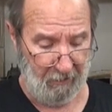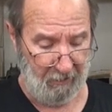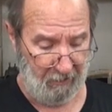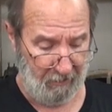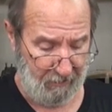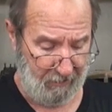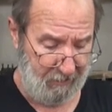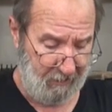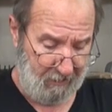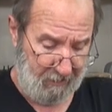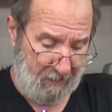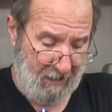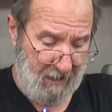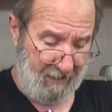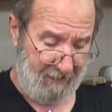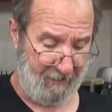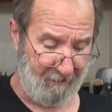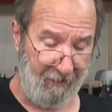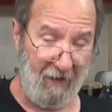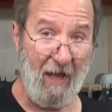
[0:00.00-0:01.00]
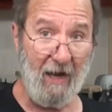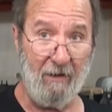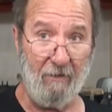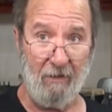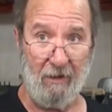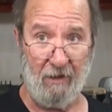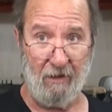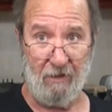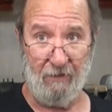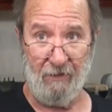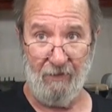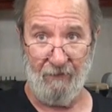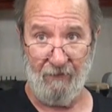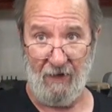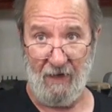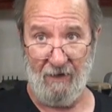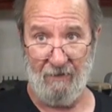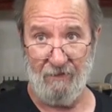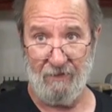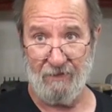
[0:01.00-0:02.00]
And it's just like the flywheel. The
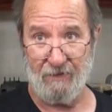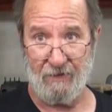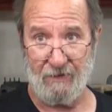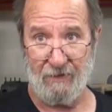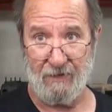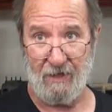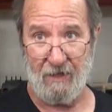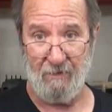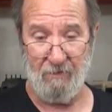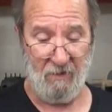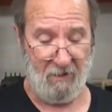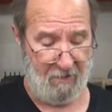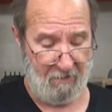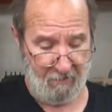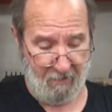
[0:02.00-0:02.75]
flywheel's the same way.